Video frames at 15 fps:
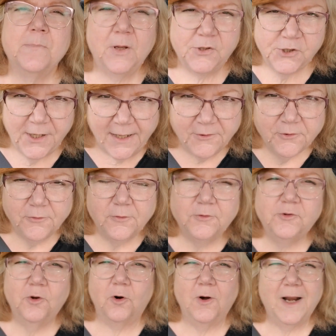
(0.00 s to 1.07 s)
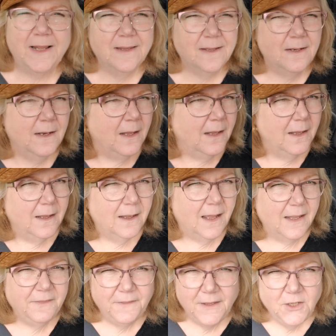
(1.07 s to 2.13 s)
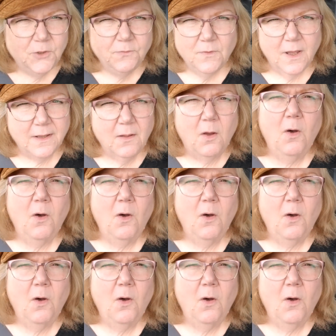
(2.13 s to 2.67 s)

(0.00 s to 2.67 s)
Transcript: She answered the door. I said, I think you've got,